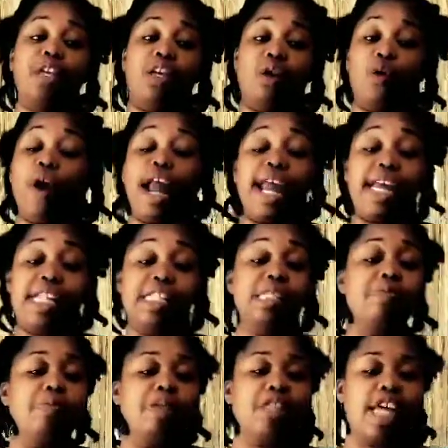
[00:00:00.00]

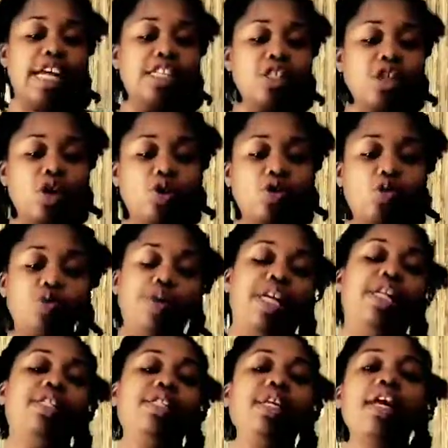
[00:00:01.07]
grains, but they chose
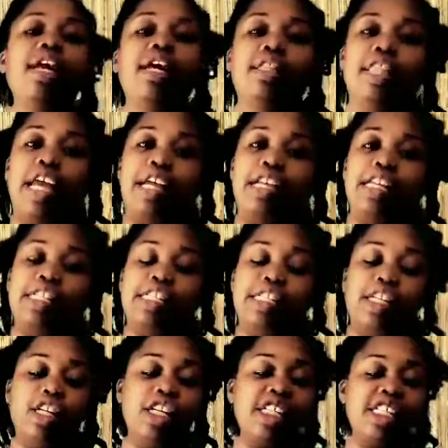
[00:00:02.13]
wheat. They
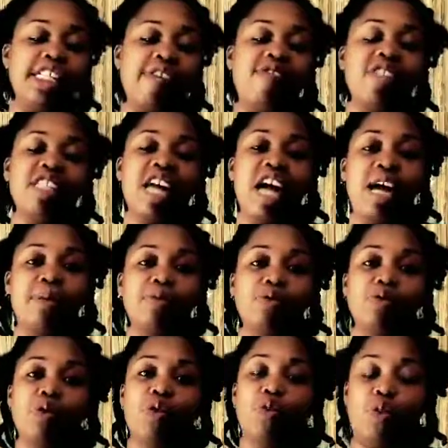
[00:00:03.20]
distill it 7
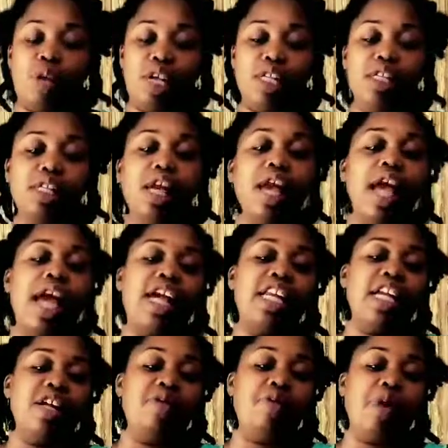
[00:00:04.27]
times with wheat.
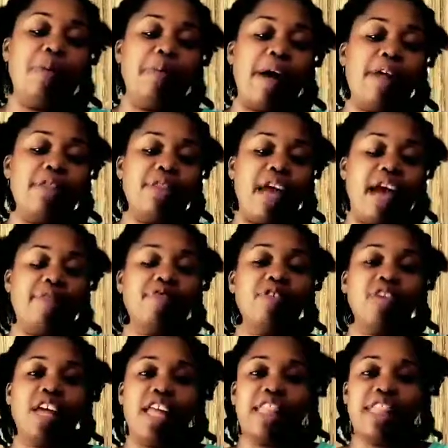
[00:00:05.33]
And then about
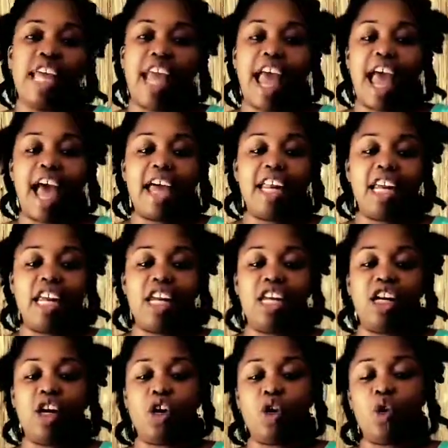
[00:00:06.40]
after that, they add
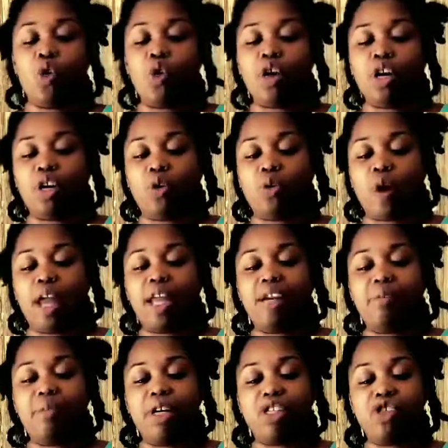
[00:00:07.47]
in a corn and
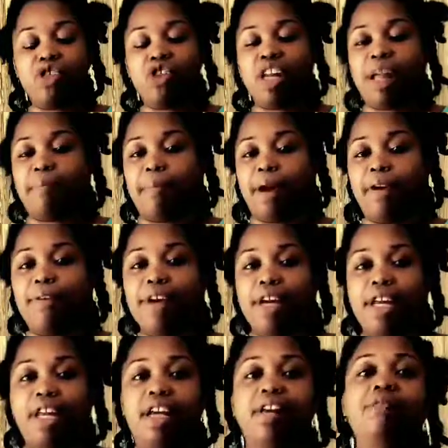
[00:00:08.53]
grain mixture. They marry
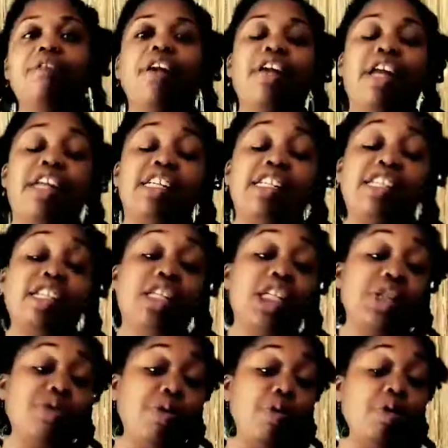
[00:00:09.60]
it in and they distill
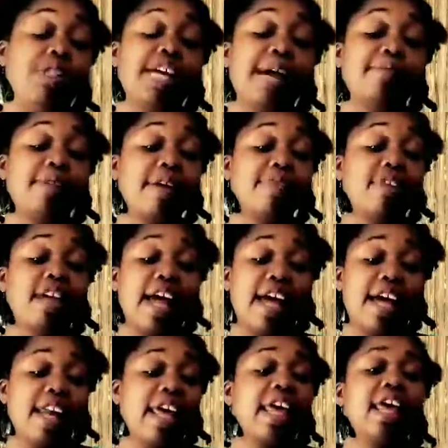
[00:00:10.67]
it 3 more times after
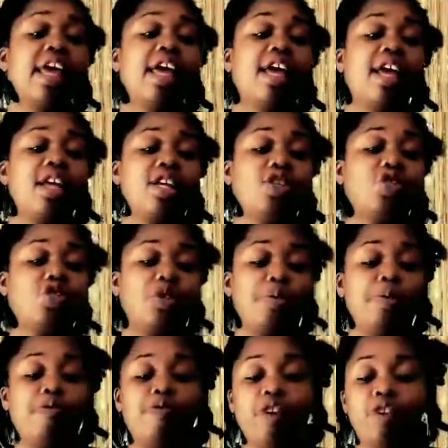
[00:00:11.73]
that. It is
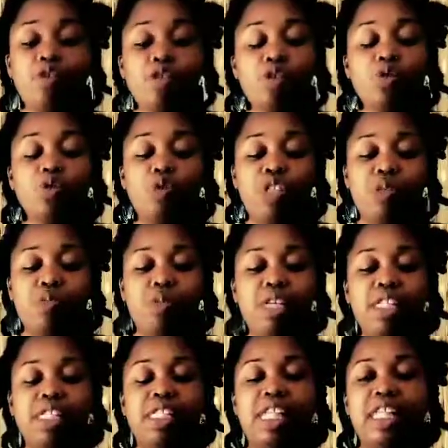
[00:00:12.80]
triple filtered, which
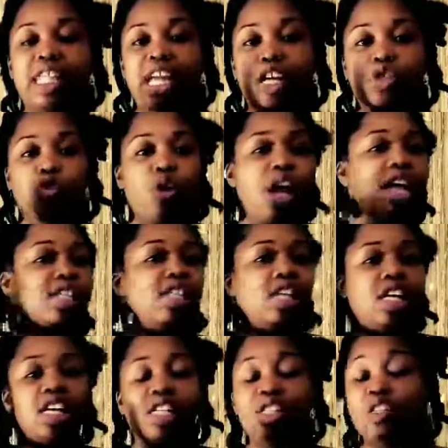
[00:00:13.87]
means that they are trying to
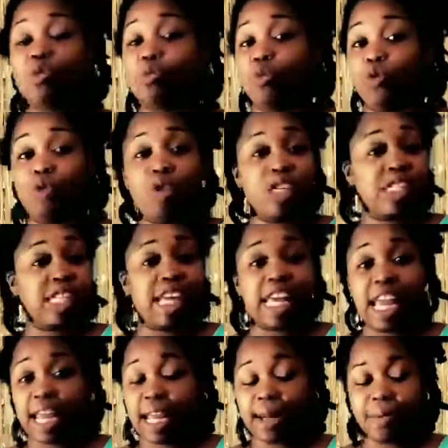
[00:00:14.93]
get it smooth as they
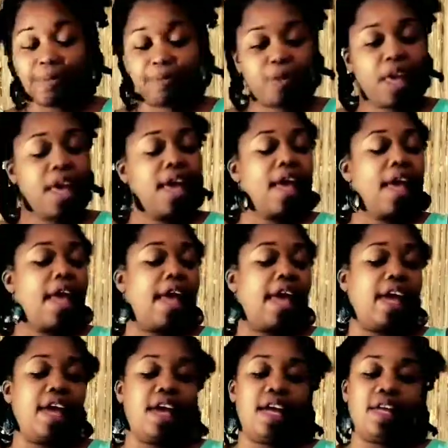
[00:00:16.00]
can.
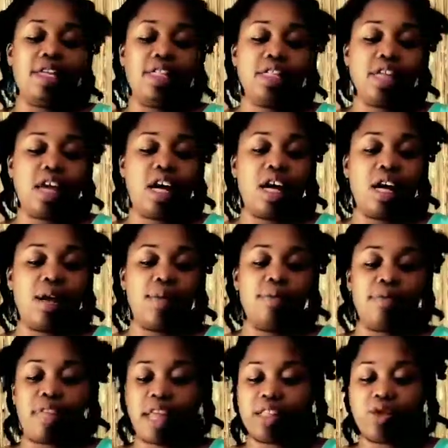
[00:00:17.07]
And
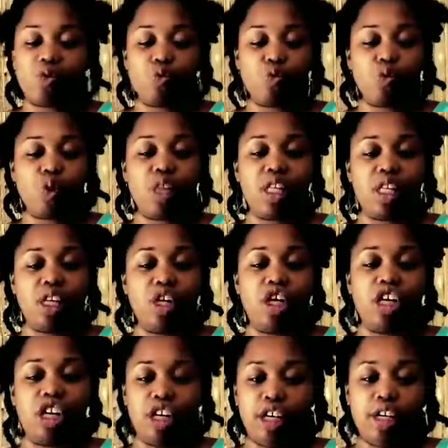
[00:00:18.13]
that's really
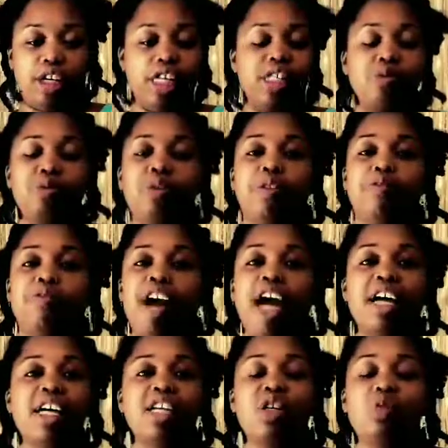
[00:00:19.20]
good. Because with
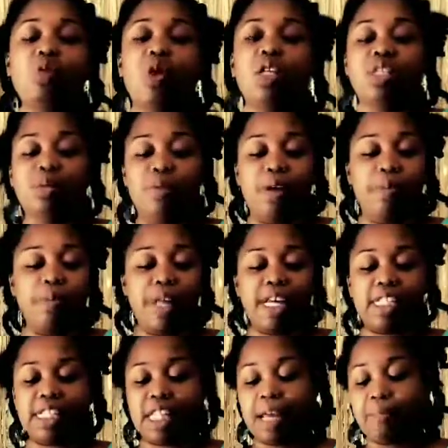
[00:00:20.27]
vodka, you want it to be a
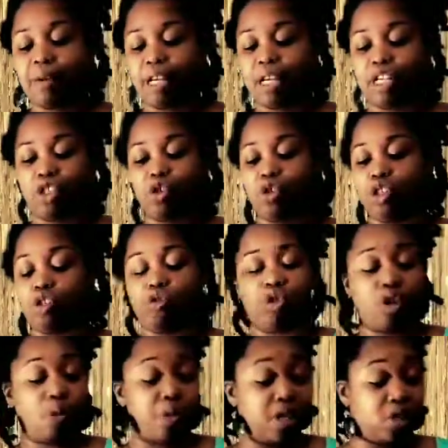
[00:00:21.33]
blank slate because you could do
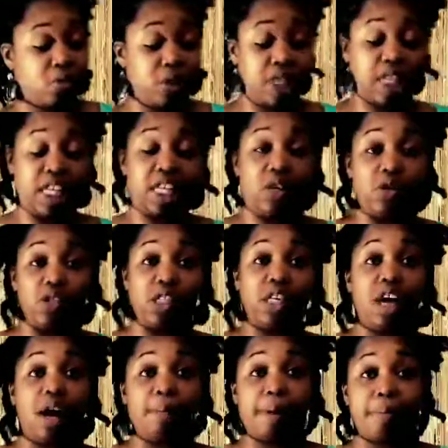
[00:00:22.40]
so much with it. You see
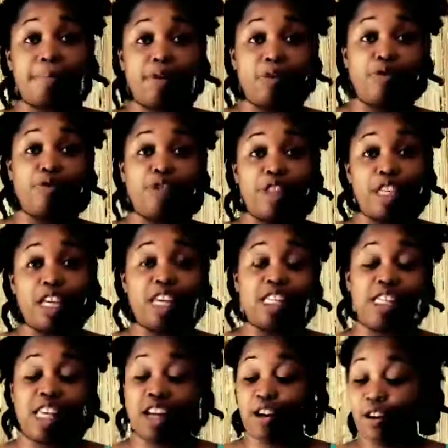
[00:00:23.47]
all my beautiful
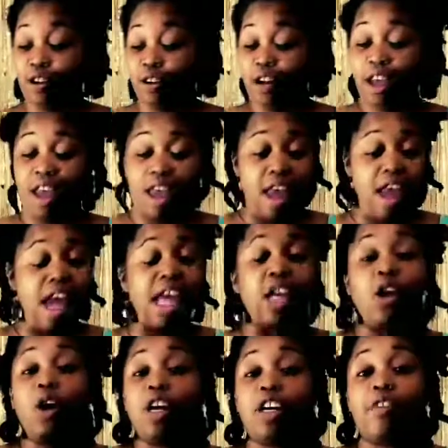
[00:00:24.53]
things here.
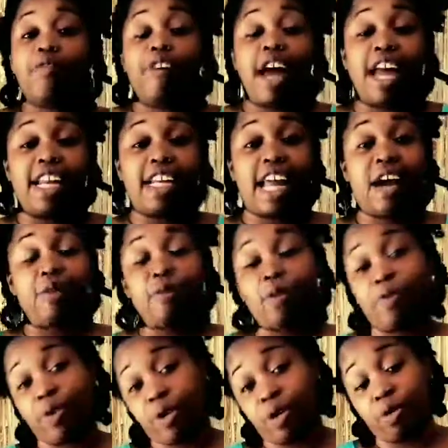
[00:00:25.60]
In order to find out
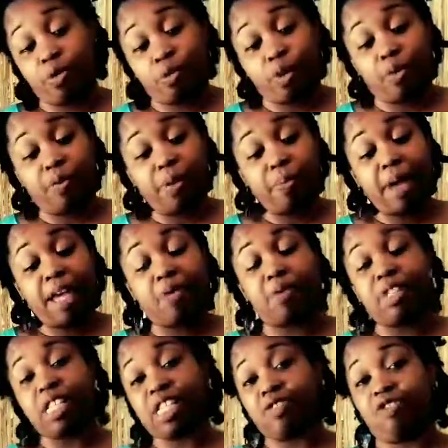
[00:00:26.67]
what we make
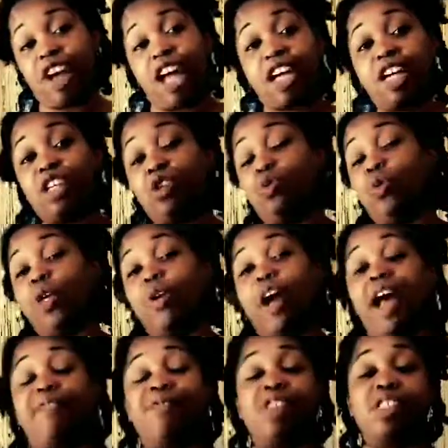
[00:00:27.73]
with this vodka, you will
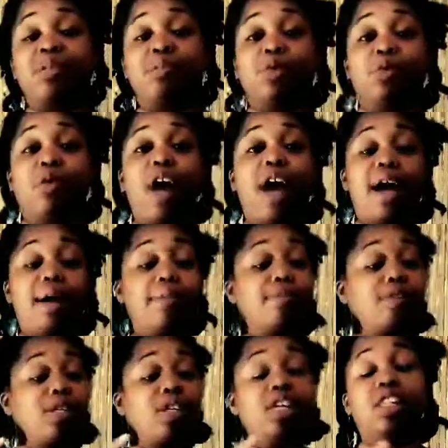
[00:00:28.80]
have to subscribe
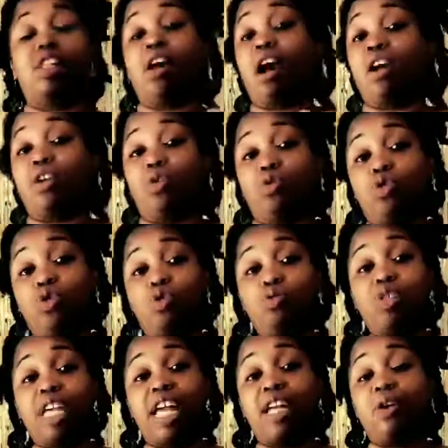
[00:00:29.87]
to either our YouTube
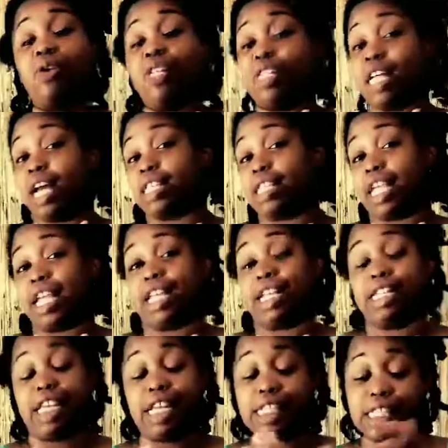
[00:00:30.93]
channel,
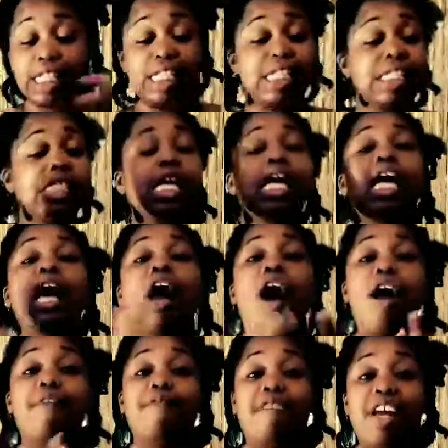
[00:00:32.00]
Intoxicating Tastings,
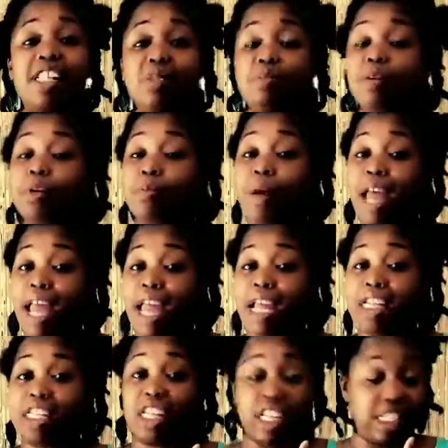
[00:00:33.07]
our Facebook
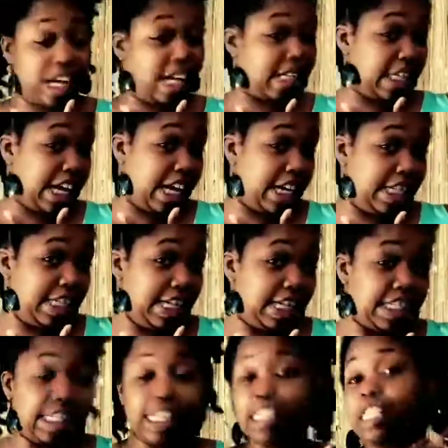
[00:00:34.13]
page, Intoxicating
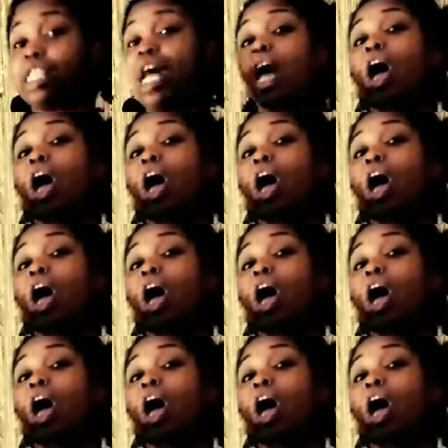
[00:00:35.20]
Tastings,